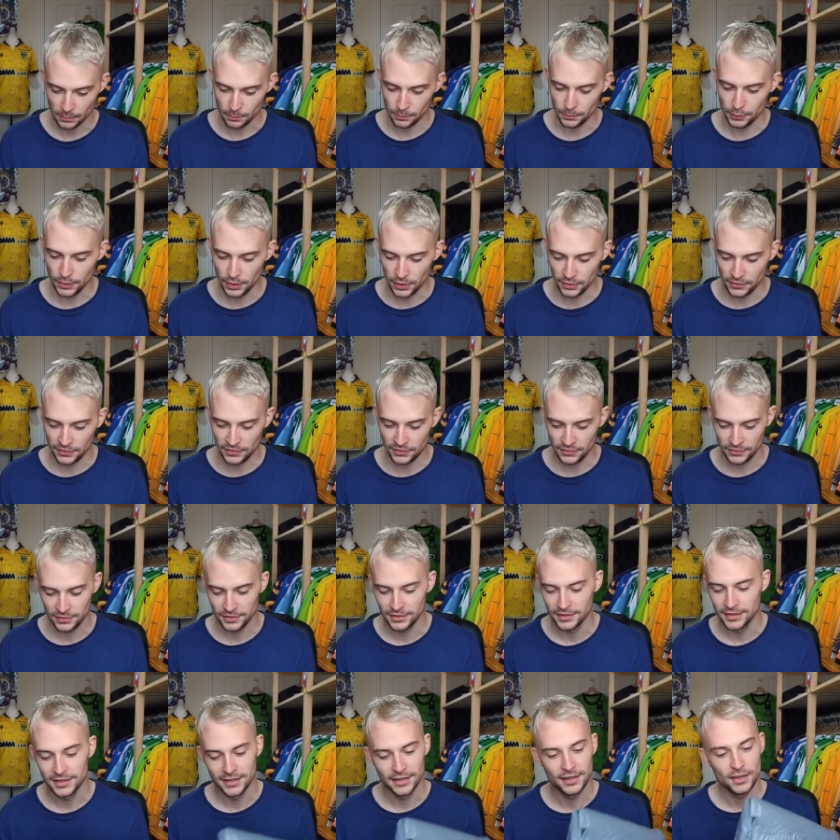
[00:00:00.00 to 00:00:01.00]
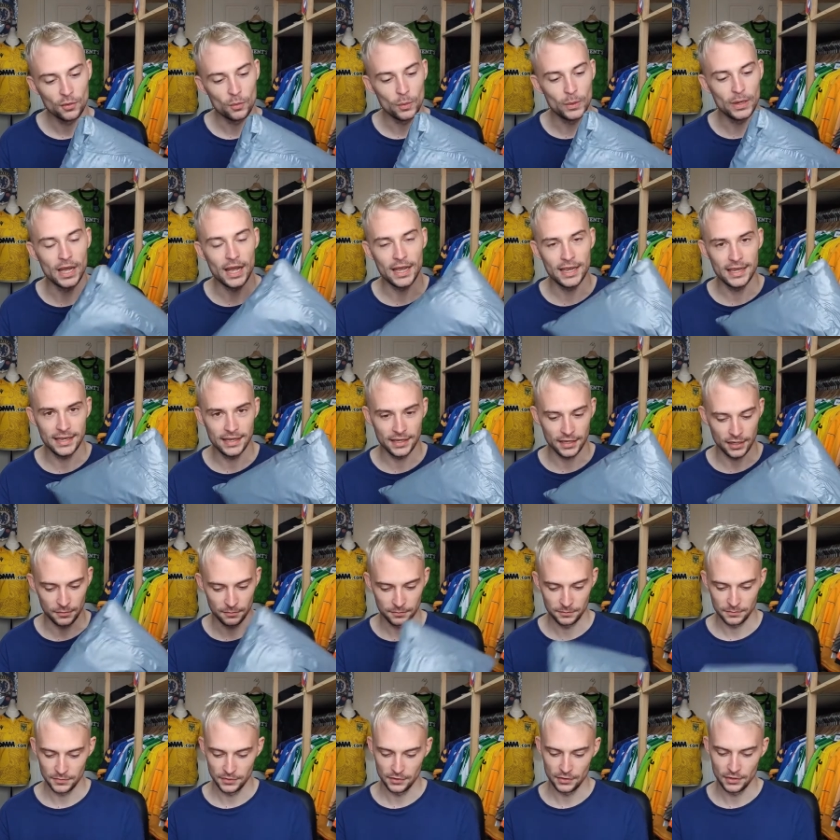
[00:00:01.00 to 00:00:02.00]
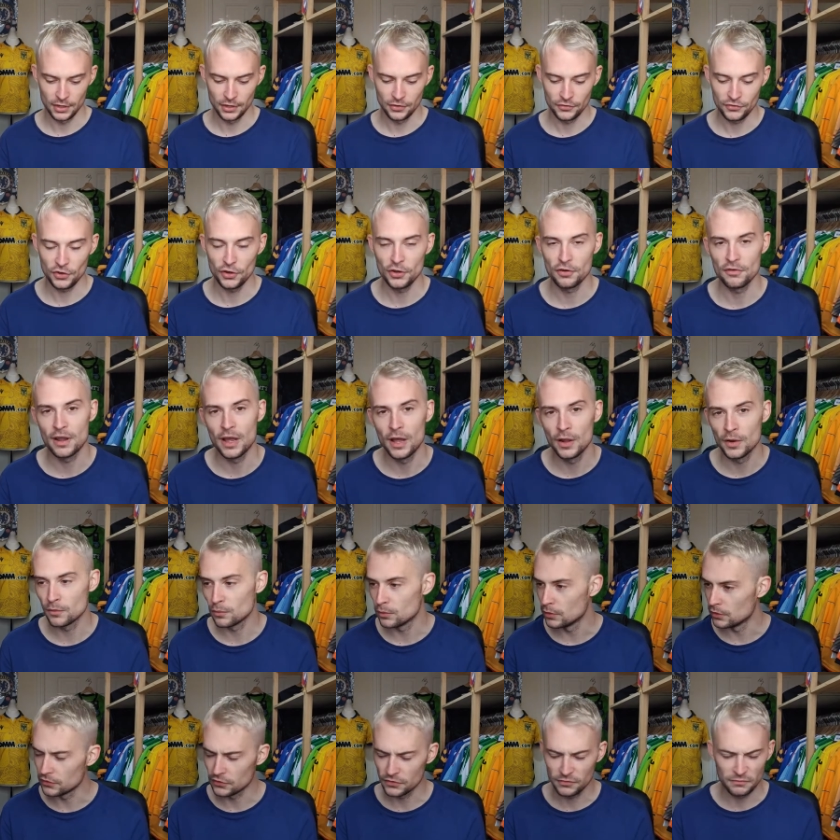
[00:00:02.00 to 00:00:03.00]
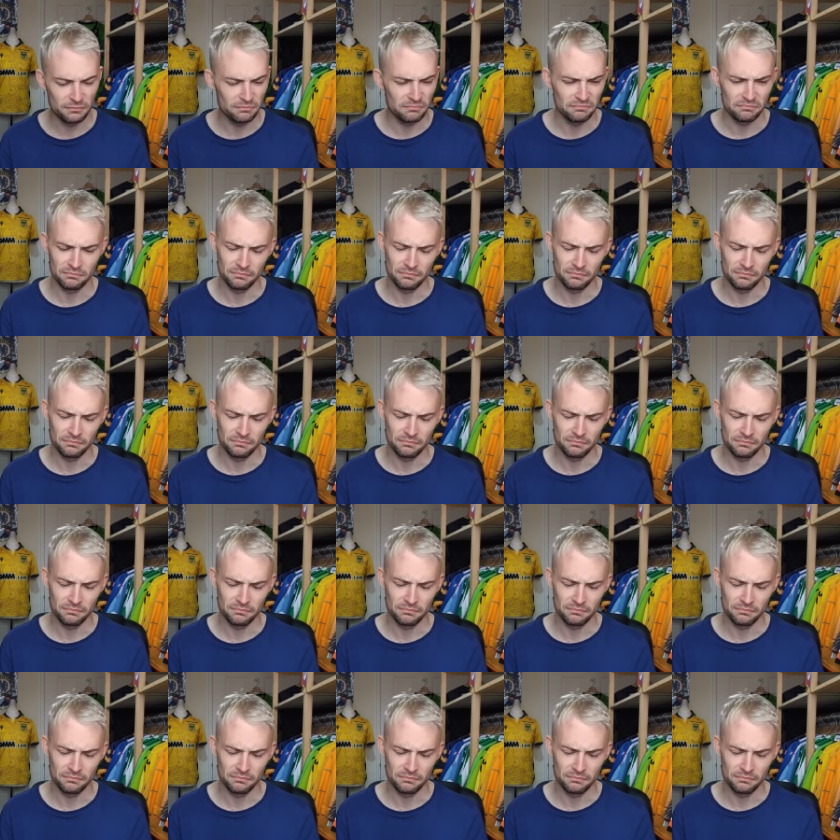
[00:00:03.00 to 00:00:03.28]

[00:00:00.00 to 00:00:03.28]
But we are here. Turnaround was...